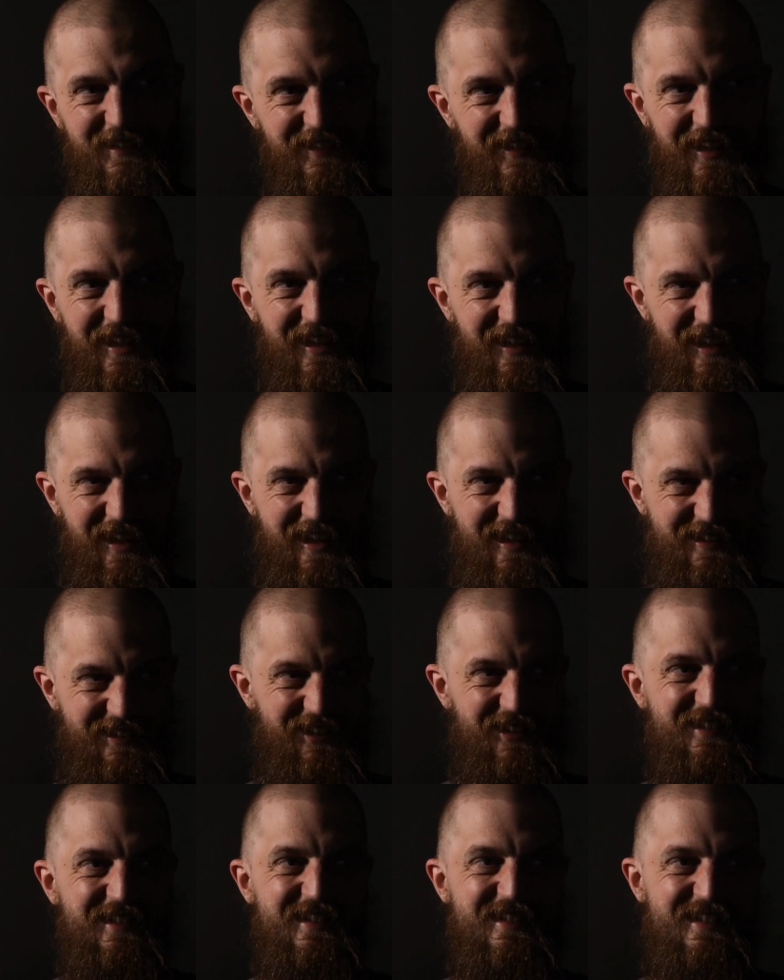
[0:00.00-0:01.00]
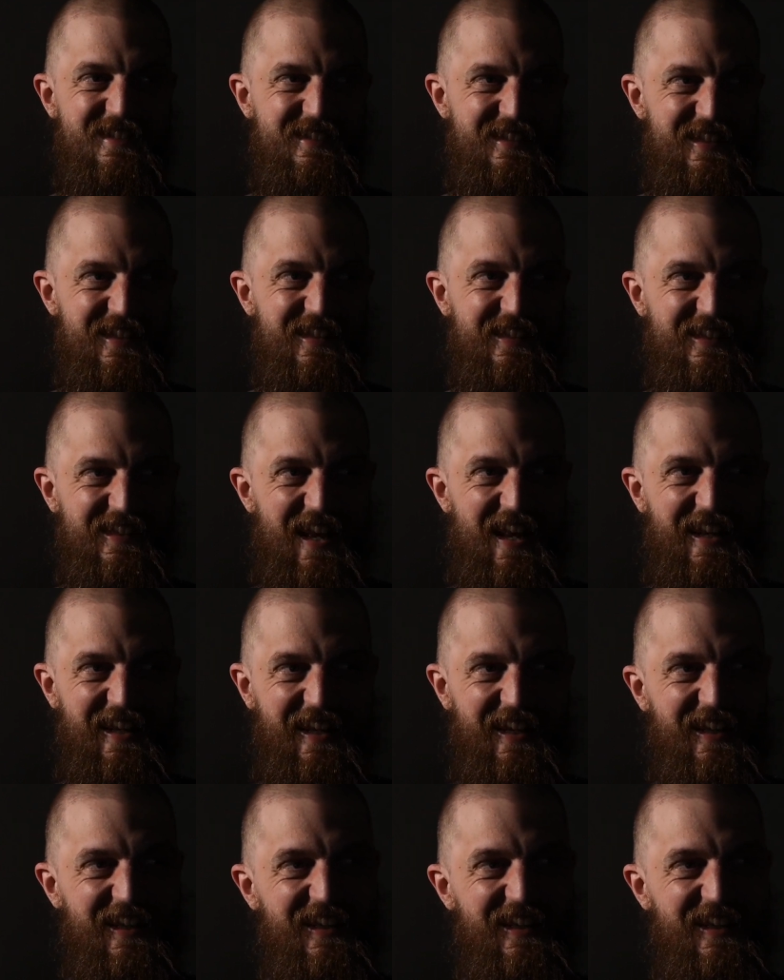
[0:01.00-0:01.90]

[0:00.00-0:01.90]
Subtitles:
And I just didn't get it.